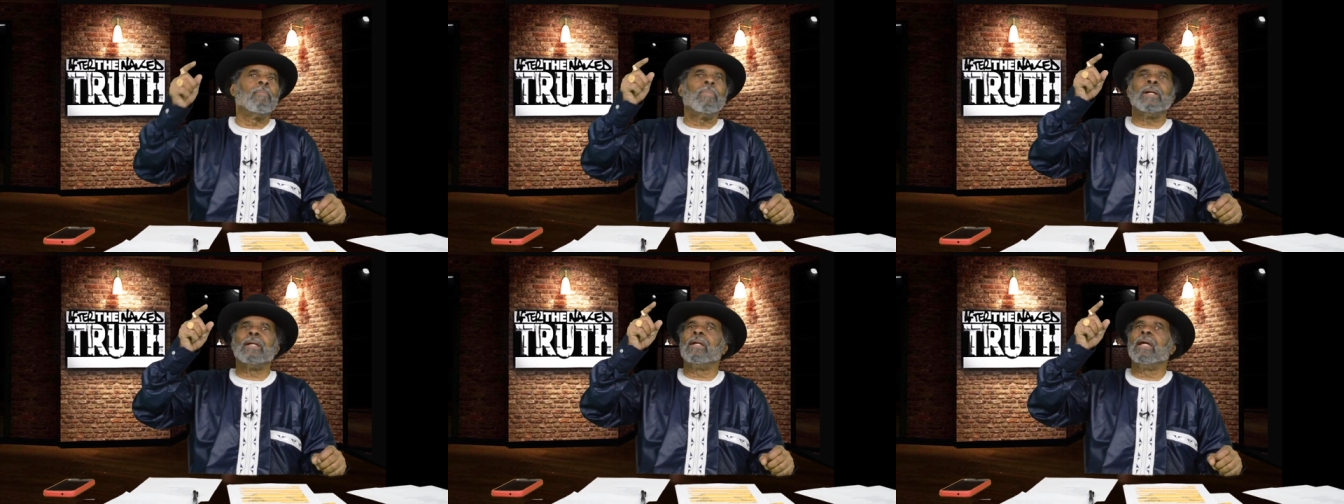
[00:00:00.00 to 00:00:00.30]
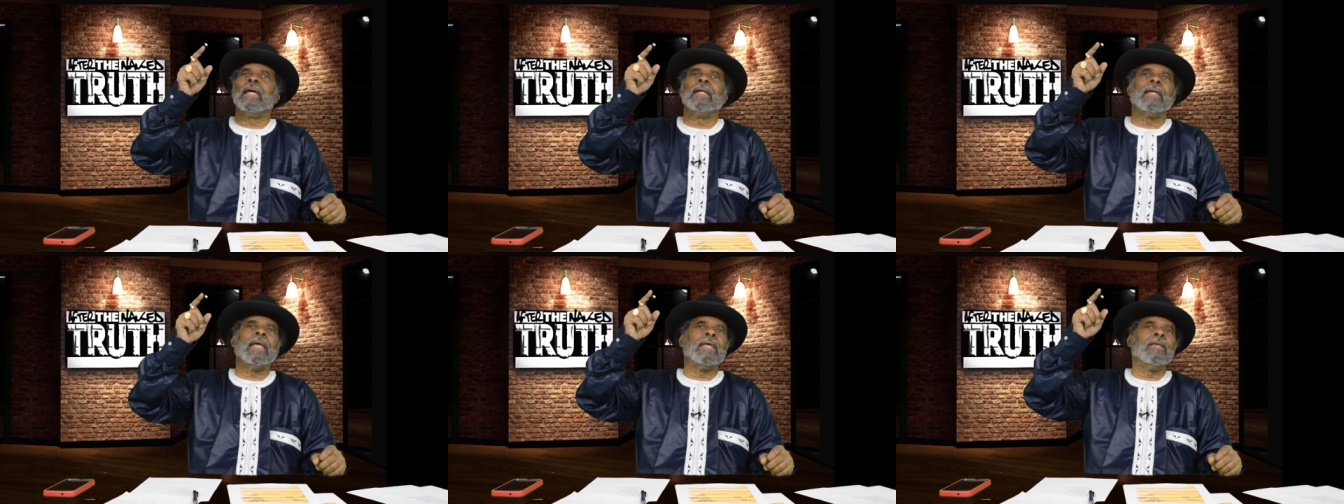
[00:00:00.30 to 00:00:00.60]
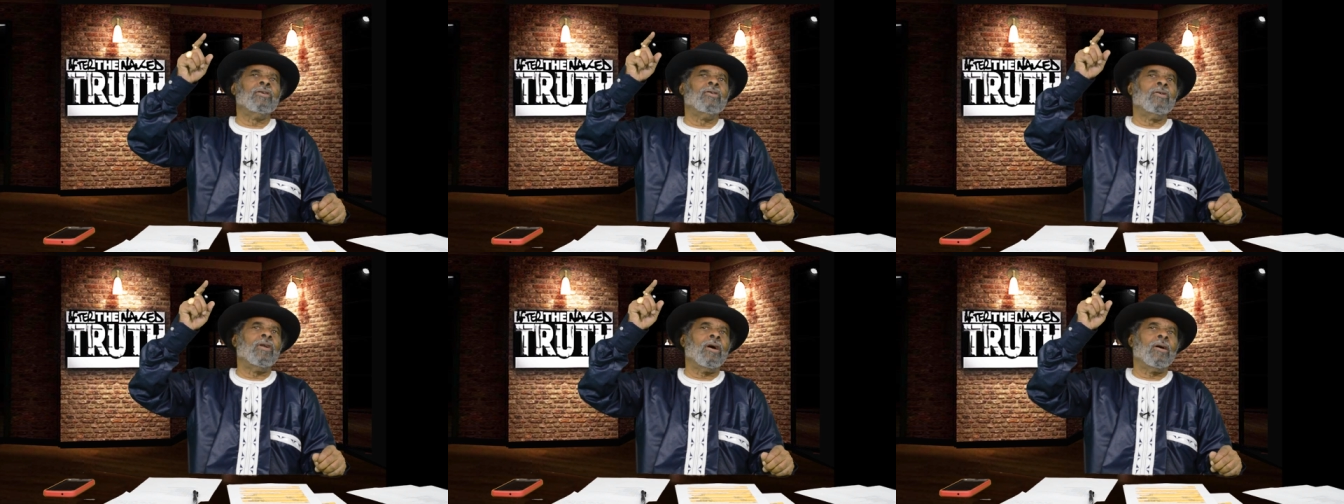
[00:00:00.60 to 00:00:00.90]
but and,
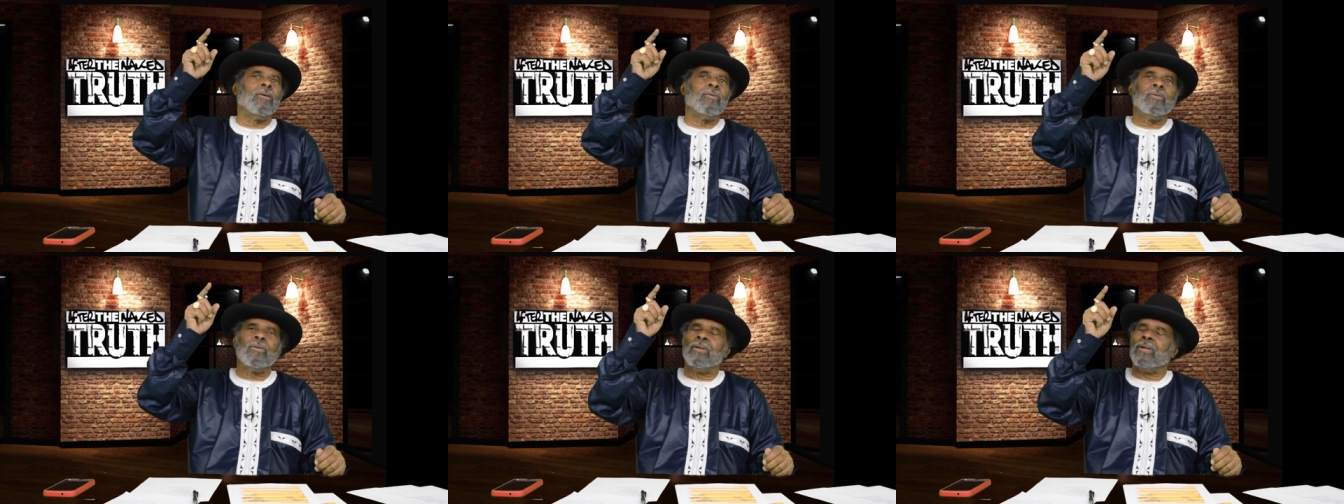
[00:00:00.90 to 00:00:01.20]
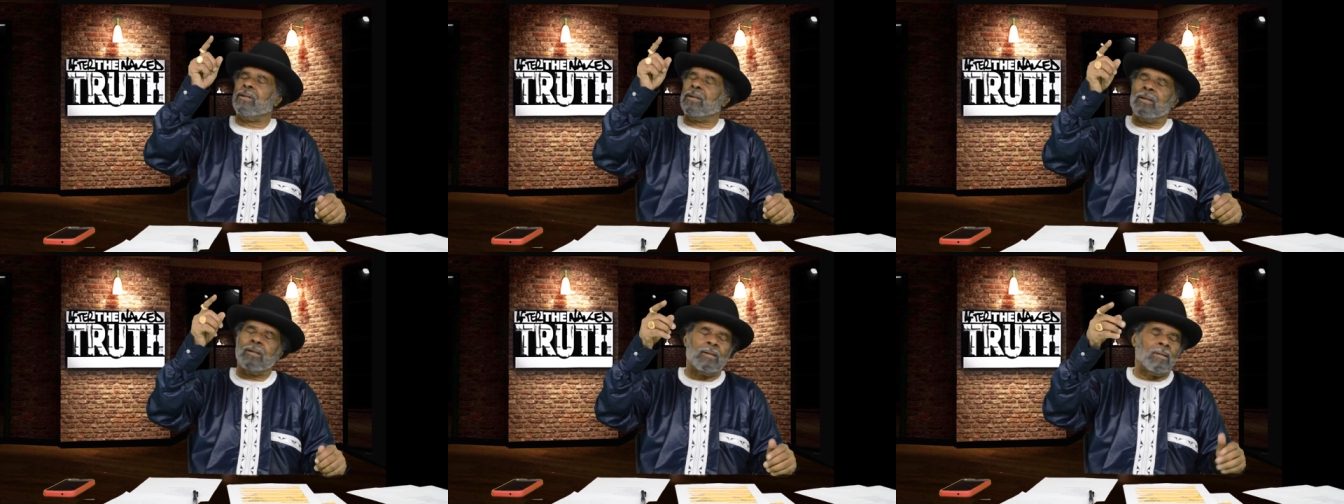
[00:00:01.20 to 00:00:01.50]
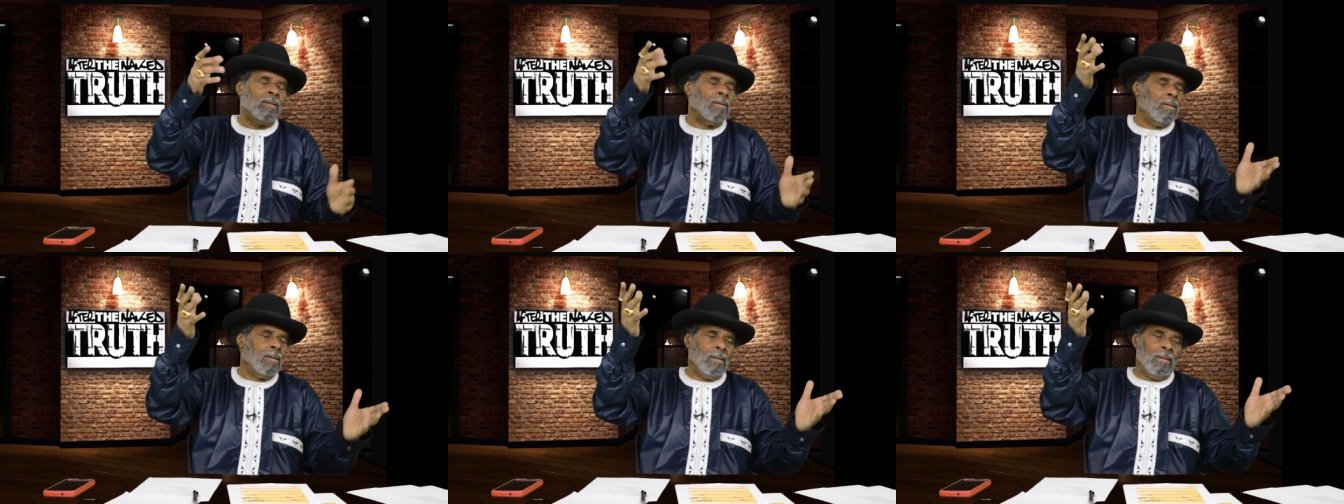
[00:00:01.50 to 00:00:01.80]
and you don't
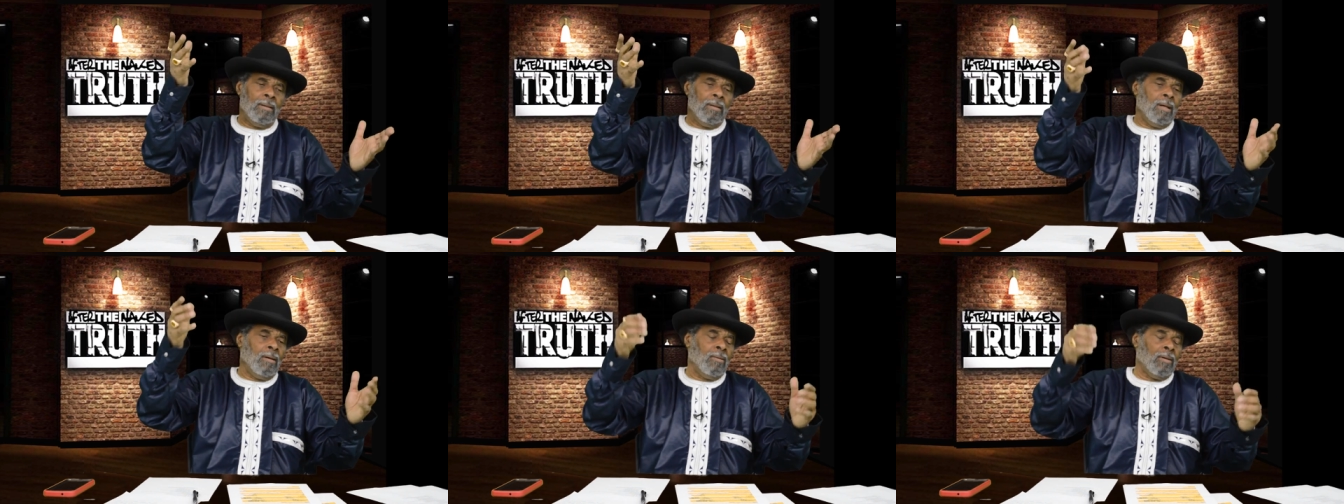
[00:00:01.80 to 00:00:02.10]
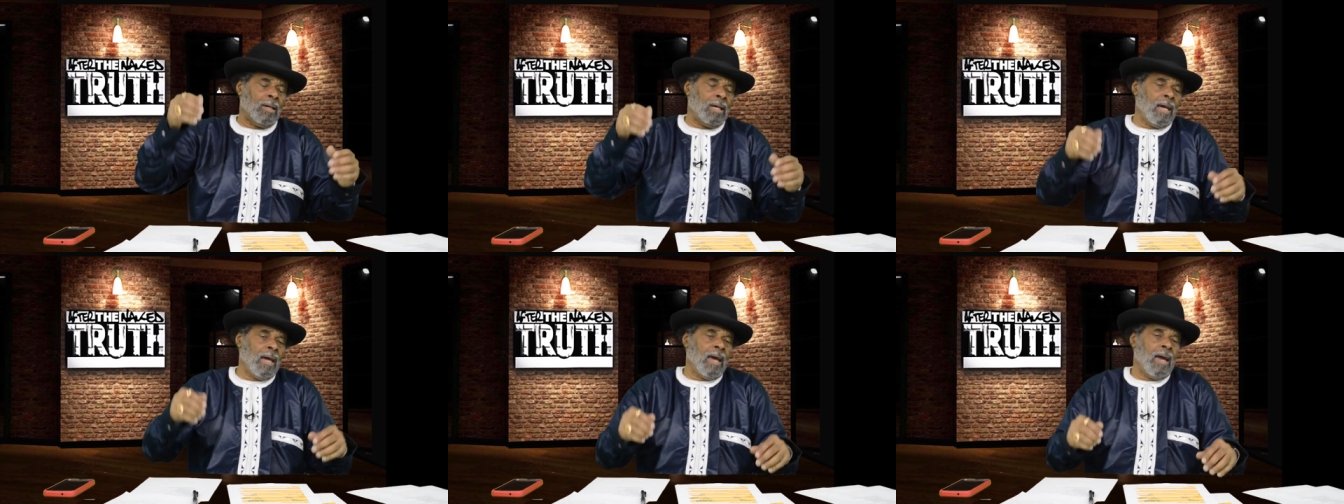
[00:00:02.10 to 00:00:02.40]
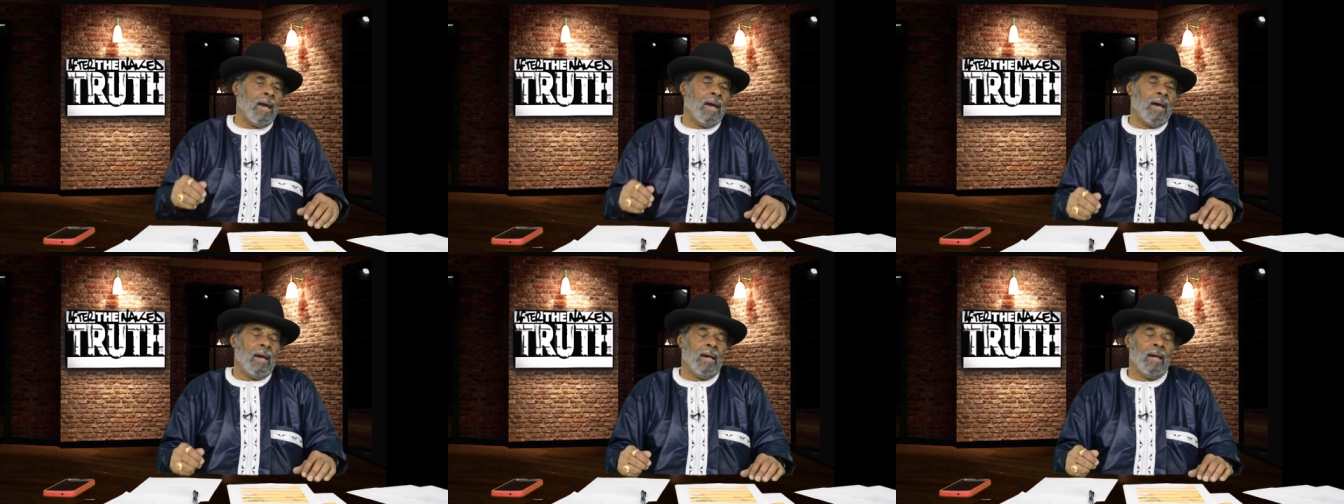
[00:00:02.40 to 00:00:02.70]
you don't
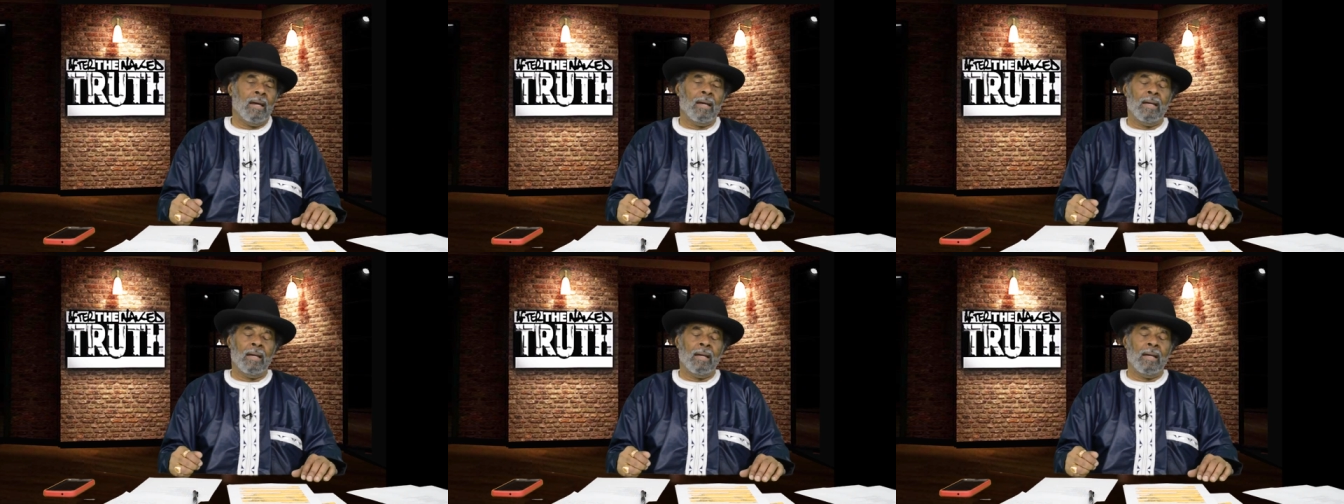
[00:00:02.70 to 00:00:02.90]
care.